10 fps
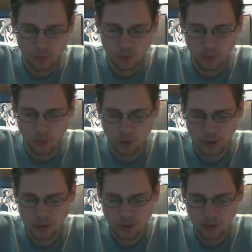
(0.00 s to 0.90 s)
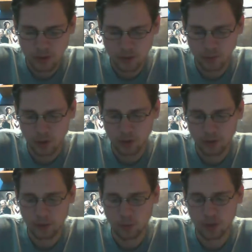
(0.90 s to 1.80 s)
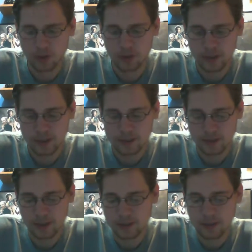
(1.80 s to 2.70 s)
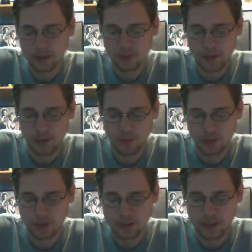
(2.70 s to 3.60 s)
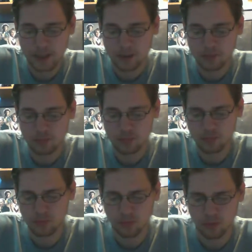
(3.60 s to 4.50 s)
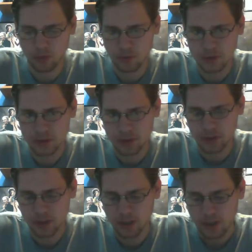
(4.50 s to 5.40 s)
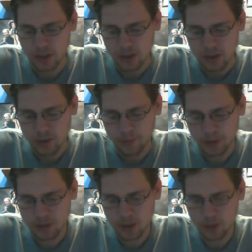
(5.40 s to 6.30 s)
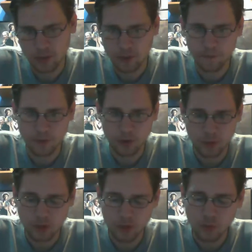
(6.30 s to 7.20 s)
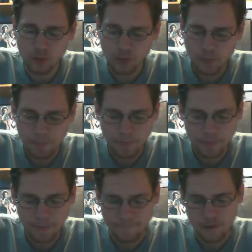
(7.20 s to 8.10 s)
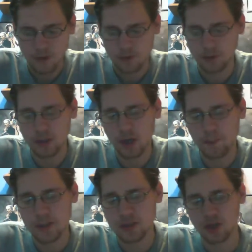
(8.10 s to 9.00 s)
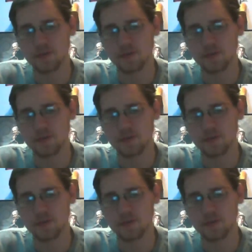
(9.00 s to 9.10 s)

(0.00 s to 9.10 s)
one grade 1 unit has 8,000 power, but I'll get to that momentarily. But without further ado, 3 copies of